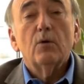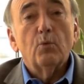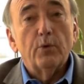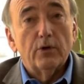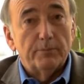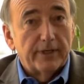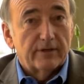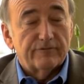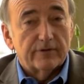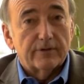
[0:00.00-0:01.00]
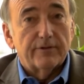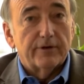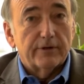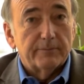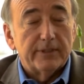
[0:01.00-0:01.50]
will benefit
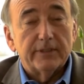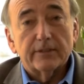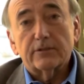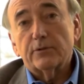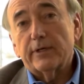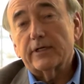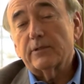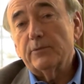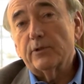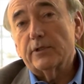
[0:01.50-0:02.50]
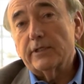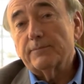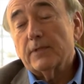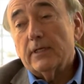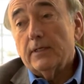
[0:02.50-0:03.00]
their immediate direct community.
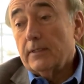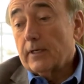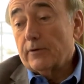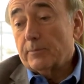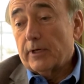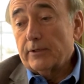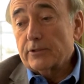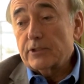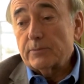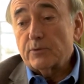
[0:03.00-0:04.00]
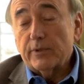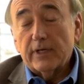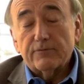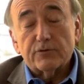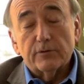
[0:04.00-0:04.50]
Other partnerships we
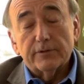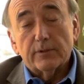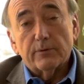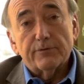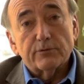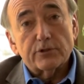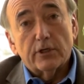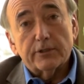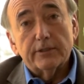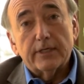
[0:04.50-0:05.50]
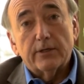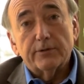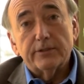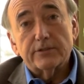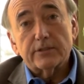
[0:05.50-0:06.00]
have certainly are with Ozaukee
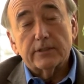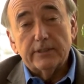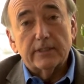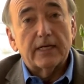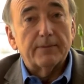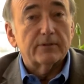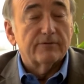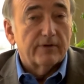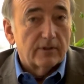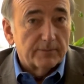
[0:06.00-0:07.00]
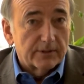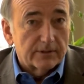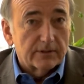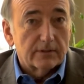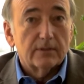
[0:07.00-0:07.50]
County's Economic Development
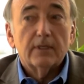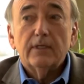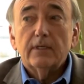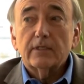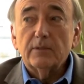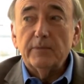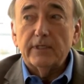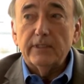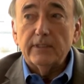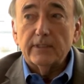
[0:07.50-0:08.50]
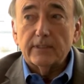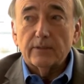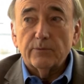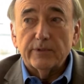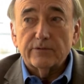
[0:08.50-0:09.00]
Committee.
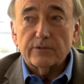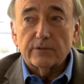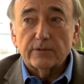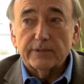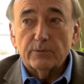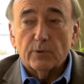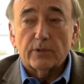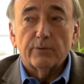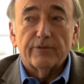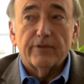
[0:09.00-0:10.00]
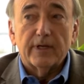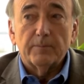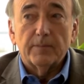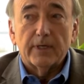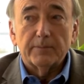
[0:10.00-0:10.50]
We certainly work with
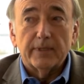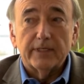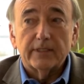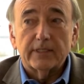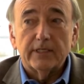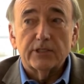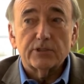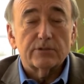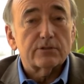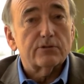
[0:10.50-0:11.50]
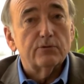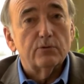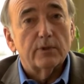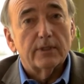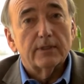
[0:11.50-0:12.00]
them on many occasions
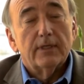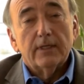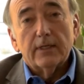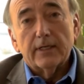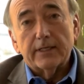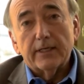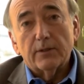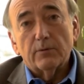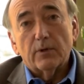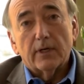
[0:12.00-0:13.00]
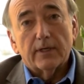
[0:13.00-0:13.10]
to again